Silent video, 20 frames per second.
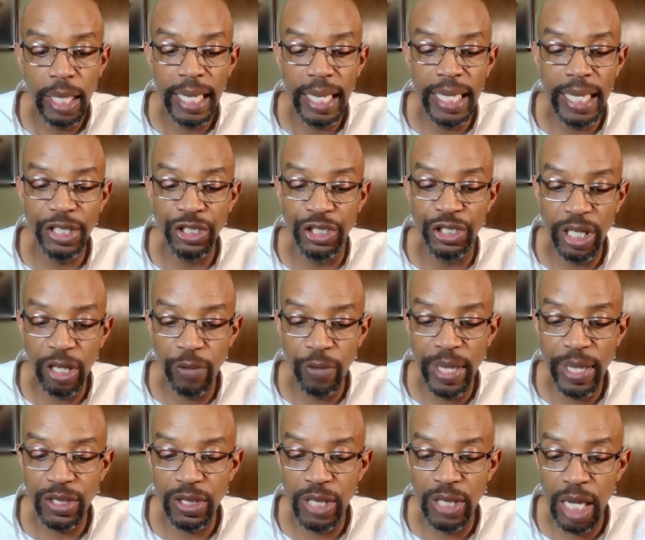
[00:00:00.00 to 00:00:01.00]
It
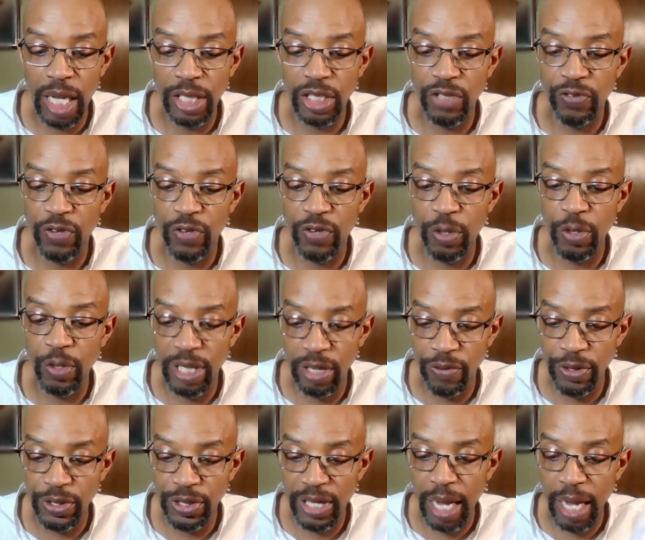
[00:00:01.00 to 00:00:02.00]
generates knowledge of human
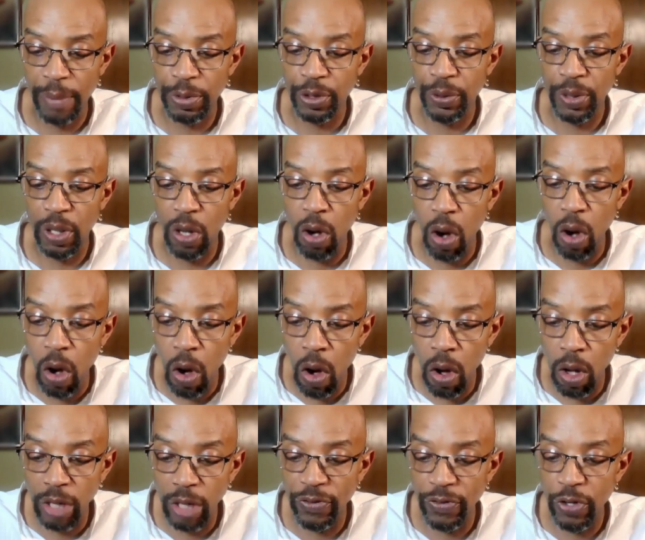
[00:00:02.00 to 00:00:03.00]
difference, capturing
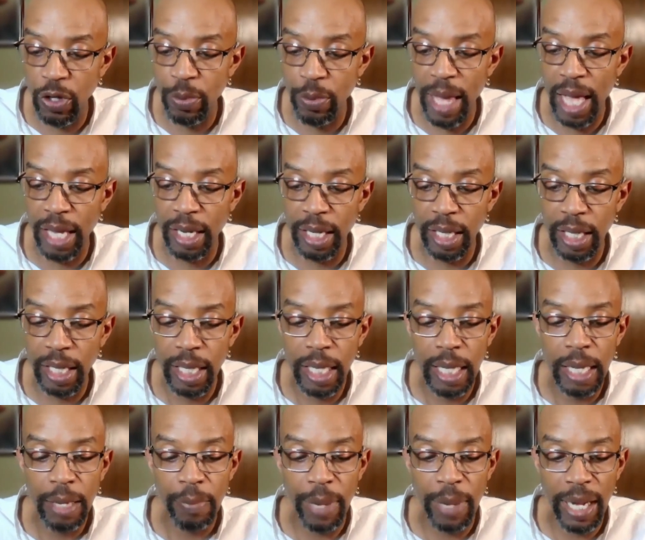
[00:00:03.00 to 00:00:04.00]
all of humanity
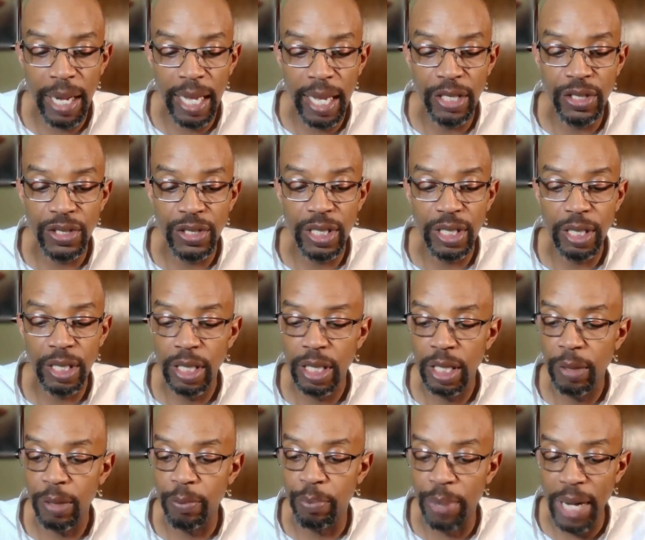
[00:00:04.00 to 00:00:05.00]
by
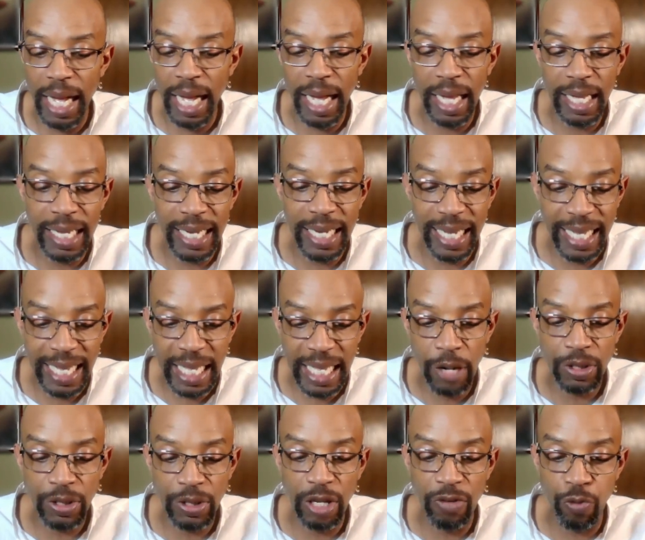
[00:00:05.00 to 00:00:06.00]
an
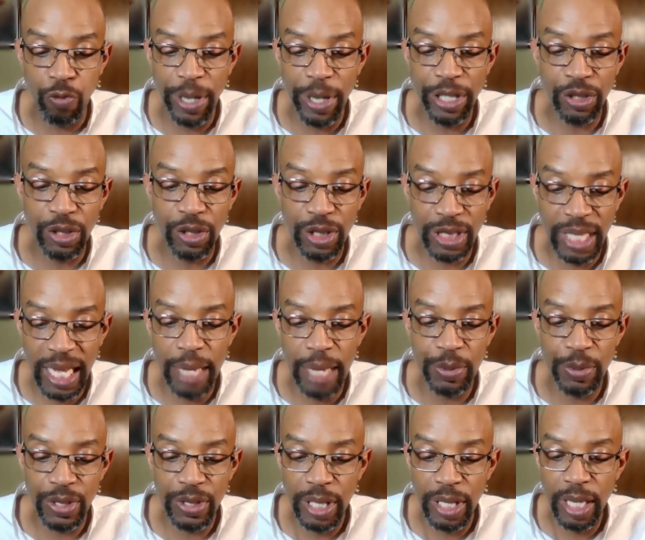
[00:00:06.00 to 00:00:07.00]
account of racial
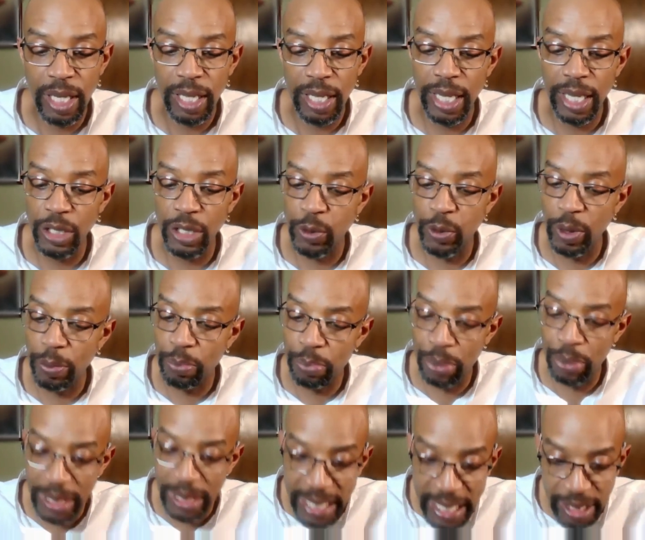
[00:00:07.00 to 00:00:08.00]
types that is
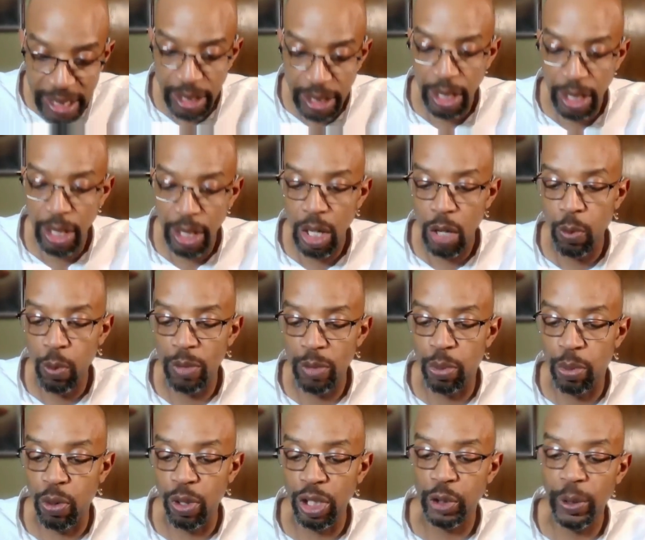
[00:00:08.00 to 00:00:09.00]
replete with
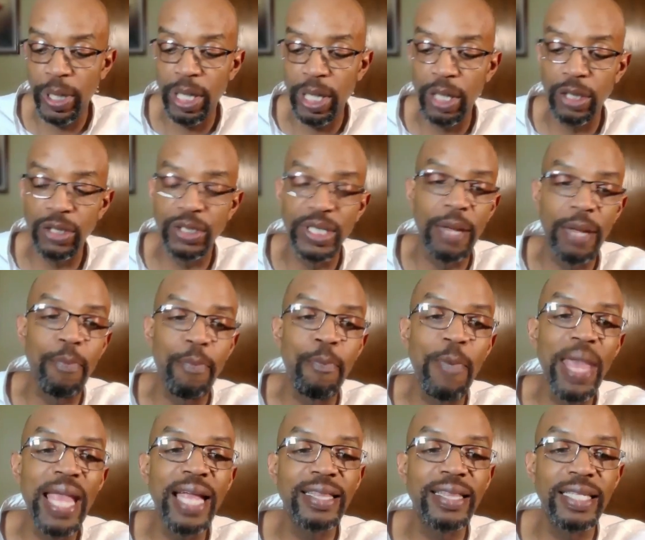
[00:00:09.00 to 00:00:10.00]
portrayals that
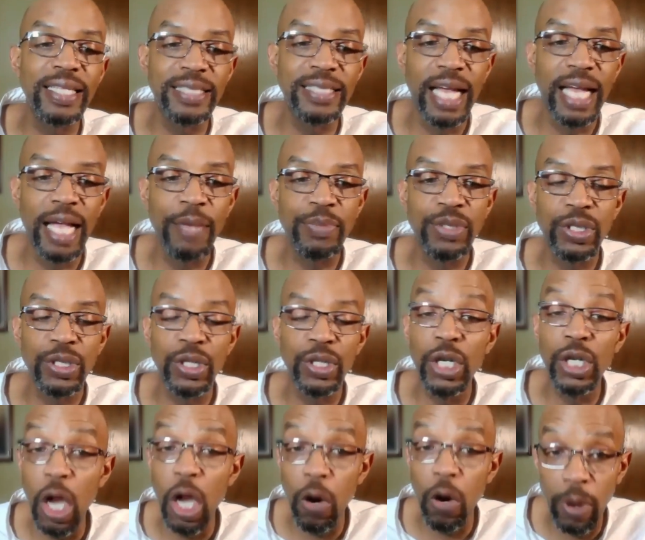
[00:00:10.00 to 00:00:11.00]
make the types
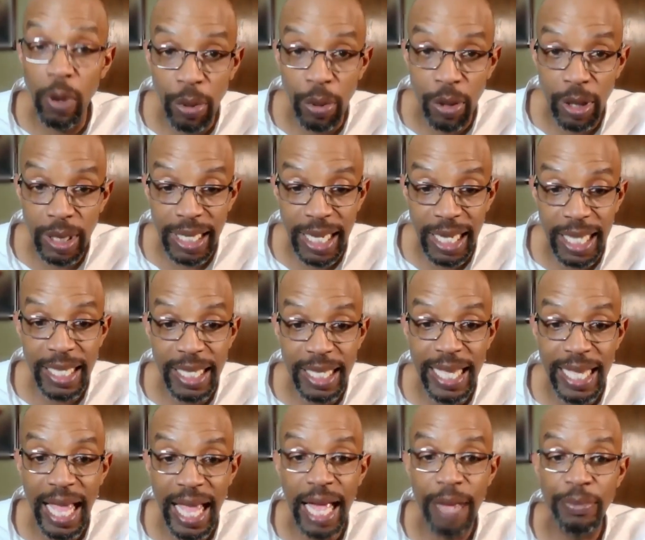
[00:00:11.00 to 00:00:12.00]
knowable in the
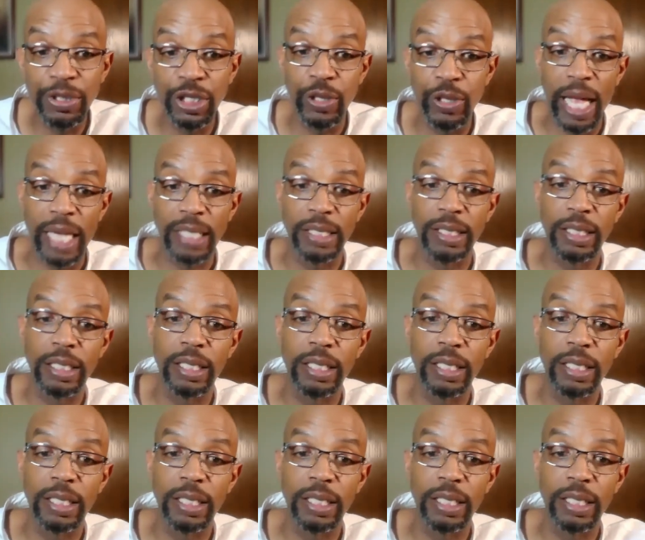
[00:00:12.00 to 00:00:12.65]
abstract